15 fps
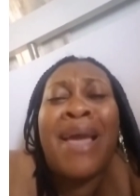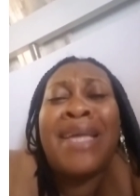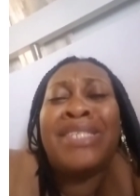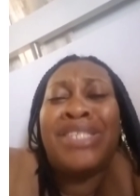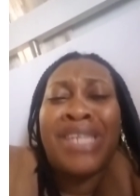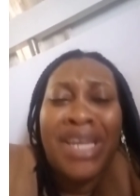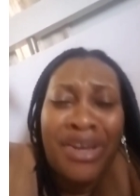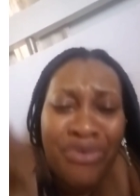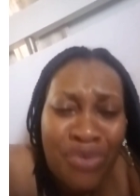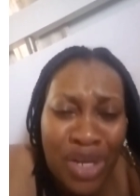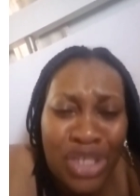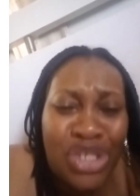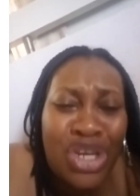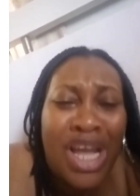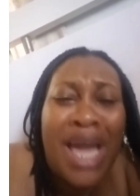my
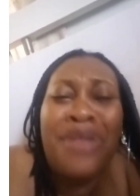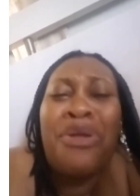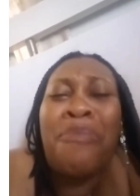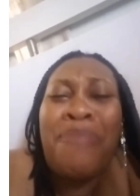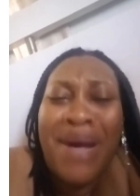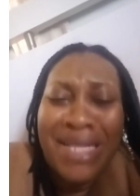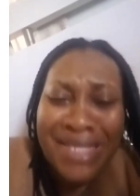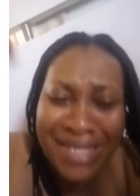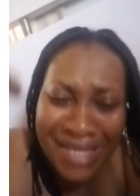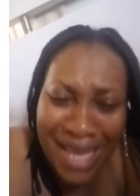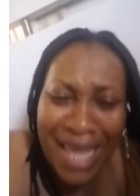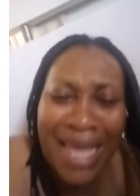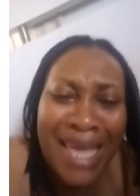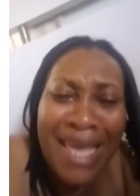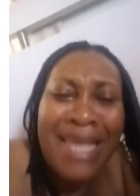generation cannot
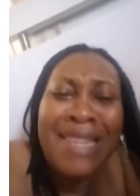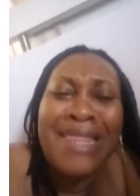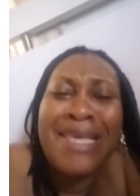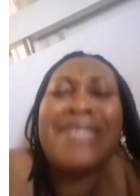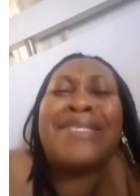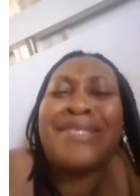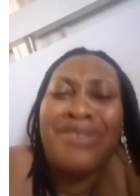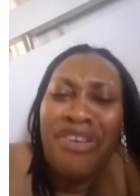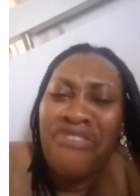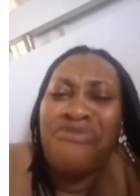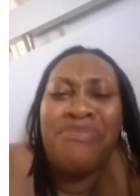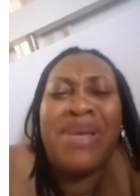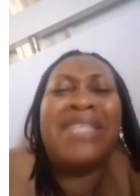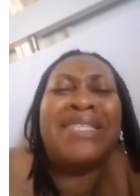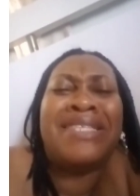partake in this
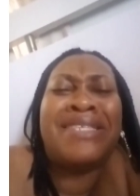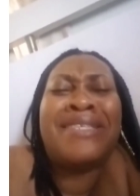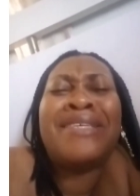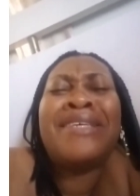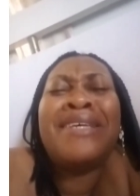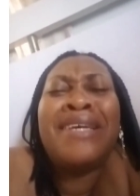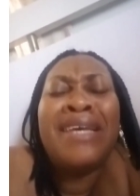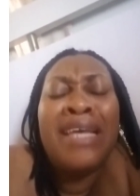government.